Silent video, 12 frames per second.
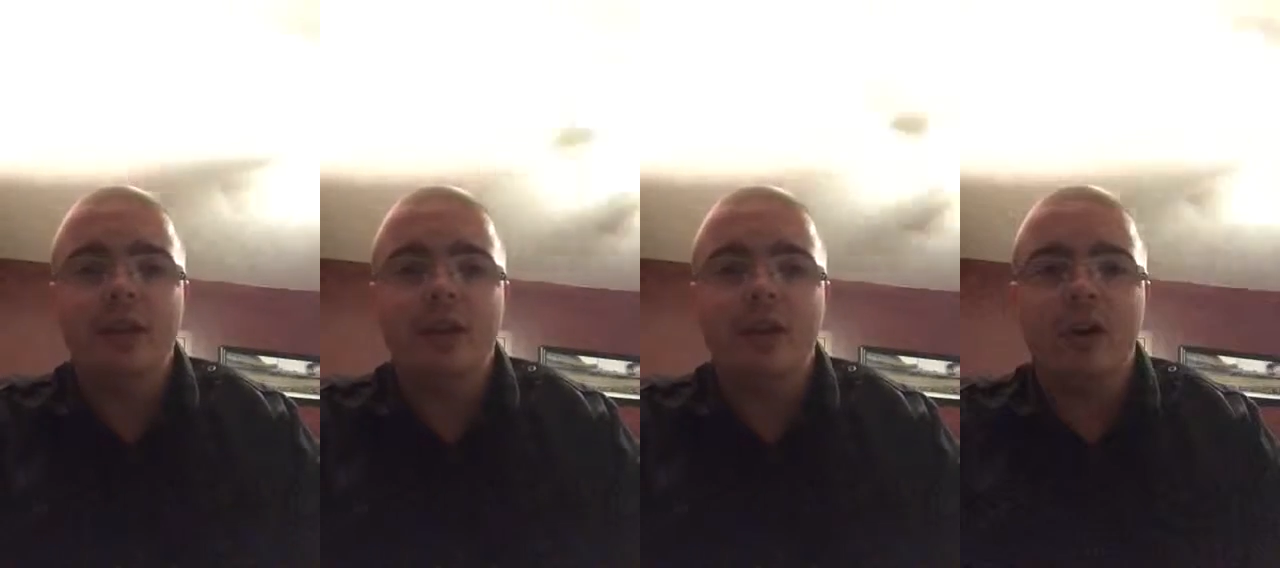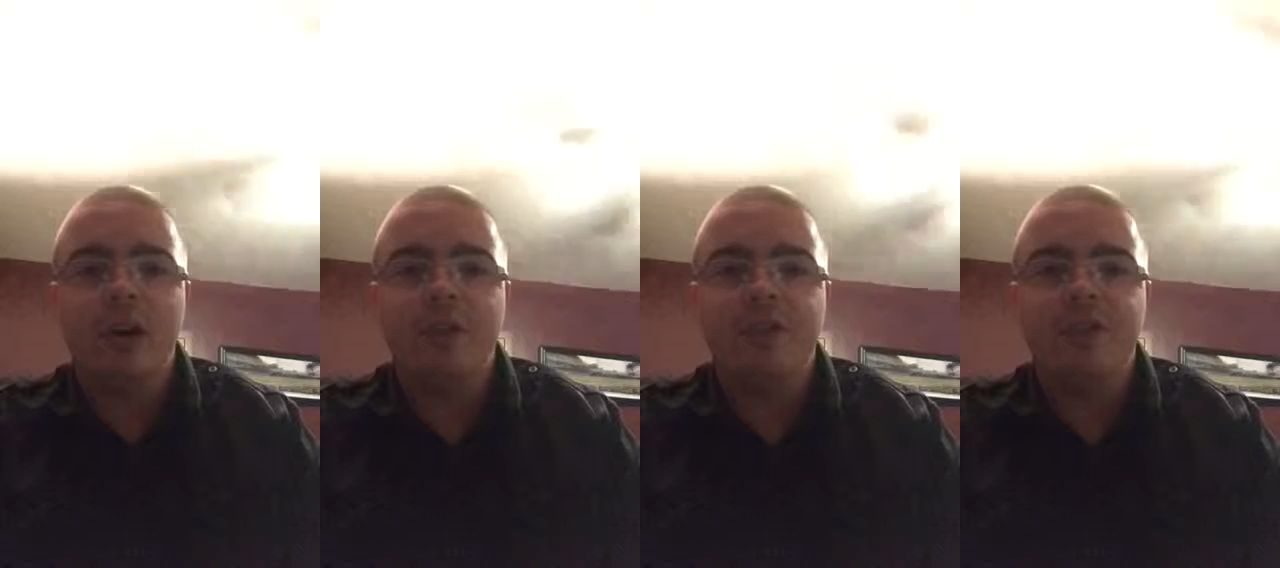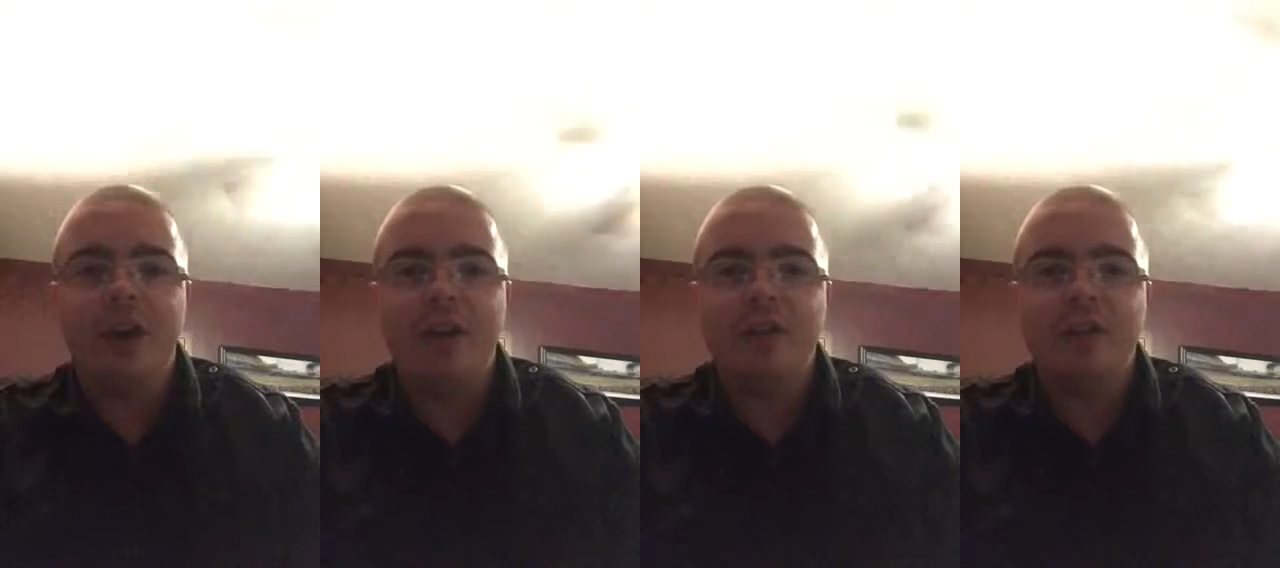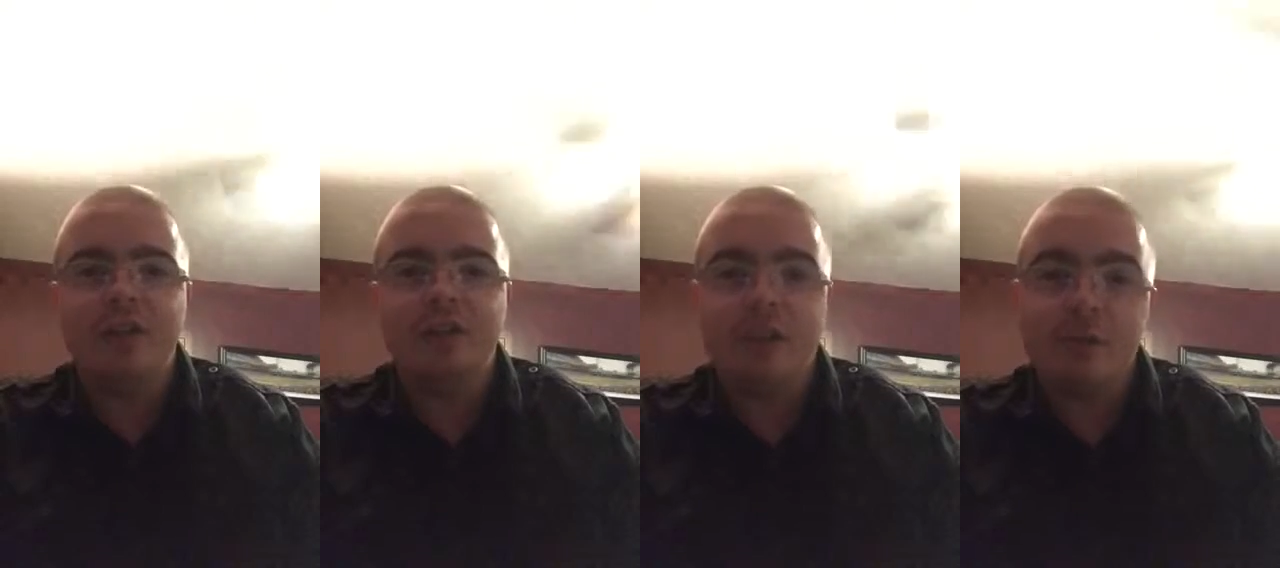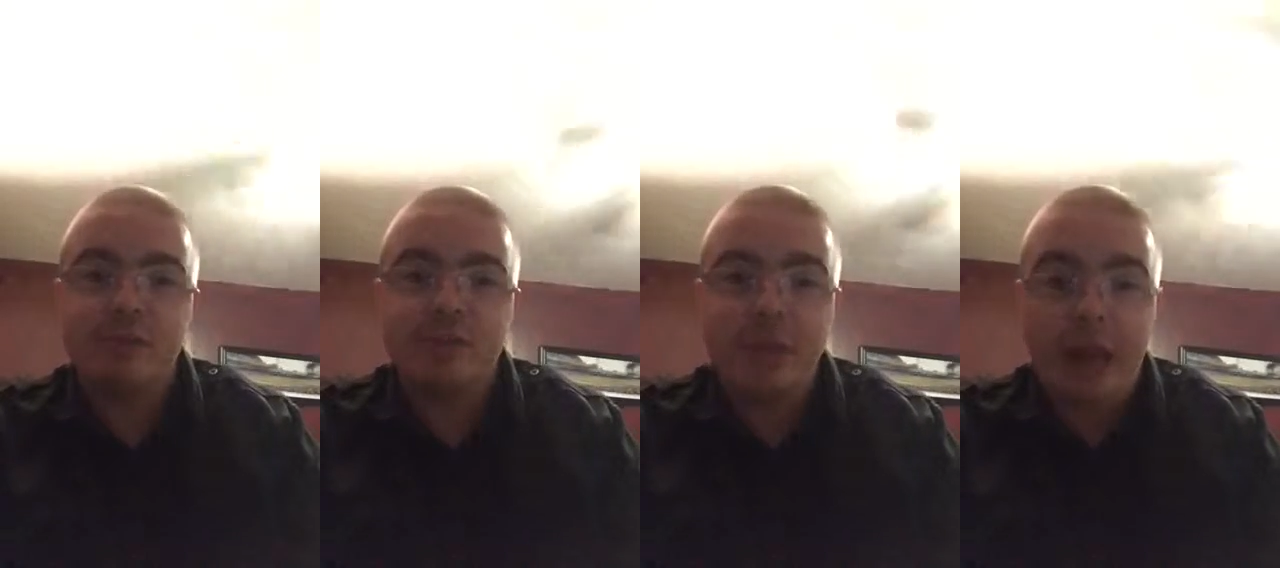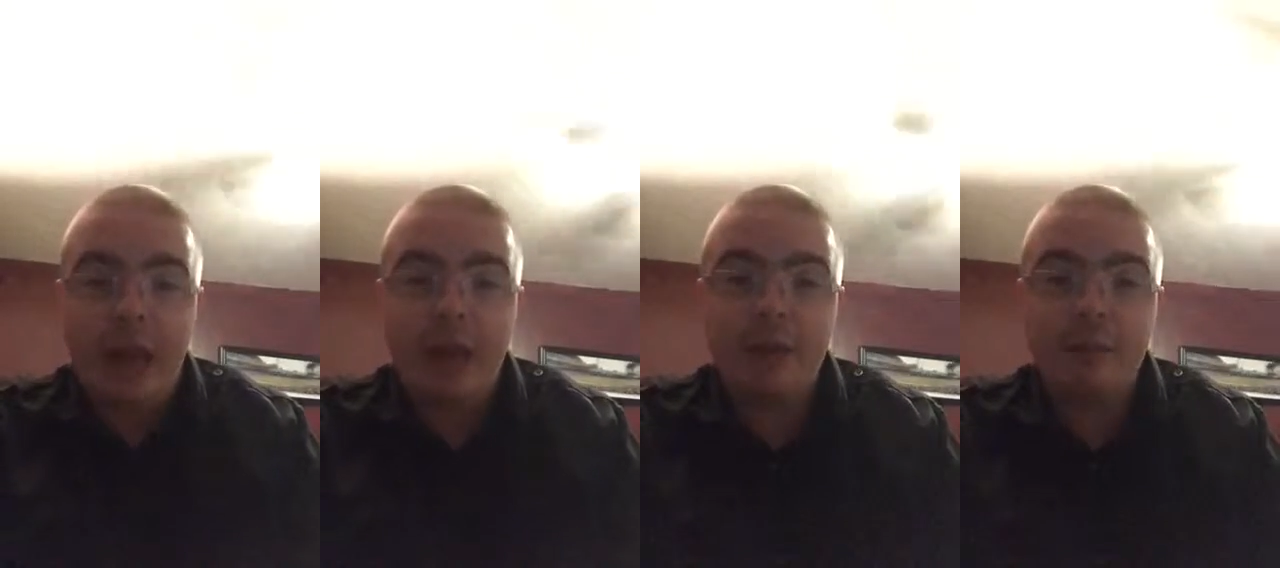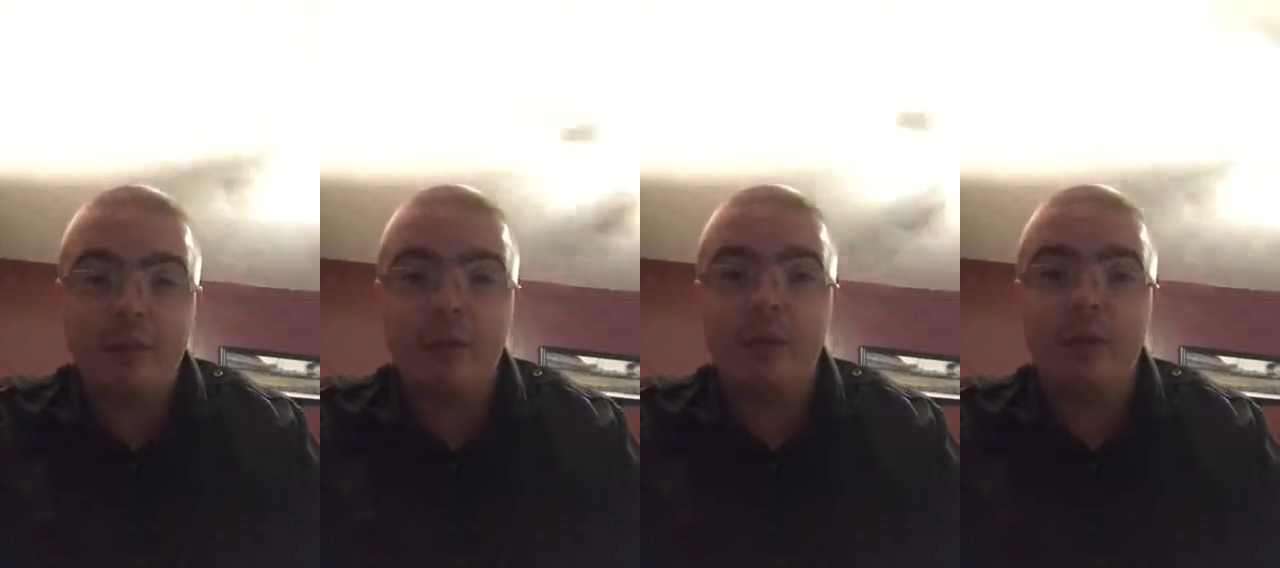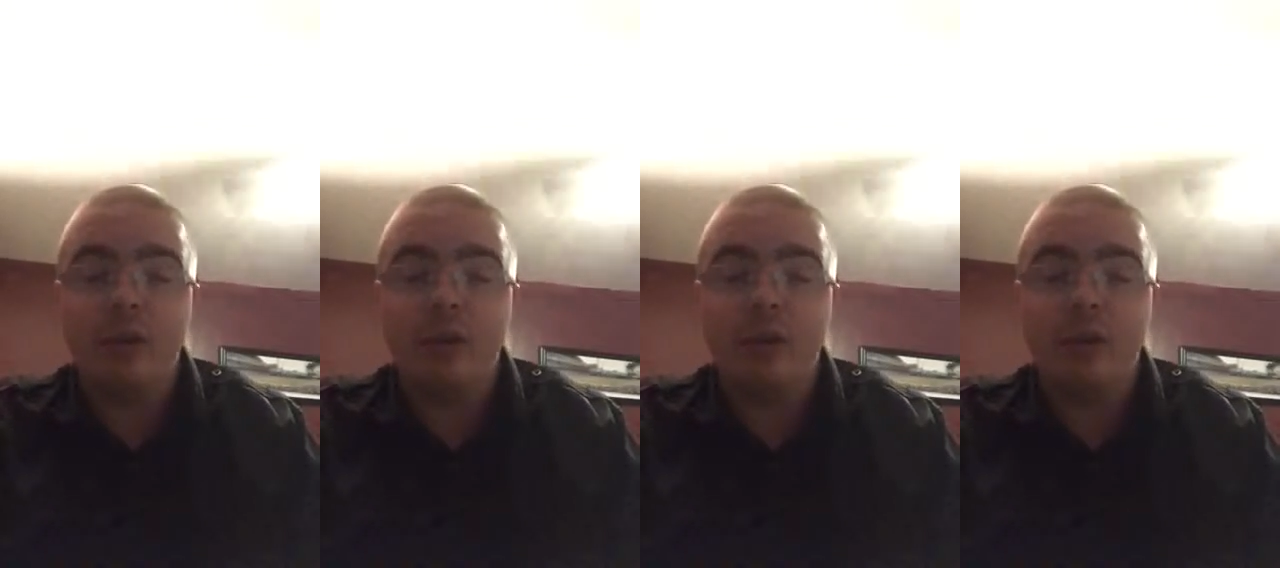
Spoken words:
cannot have a 5-interception game,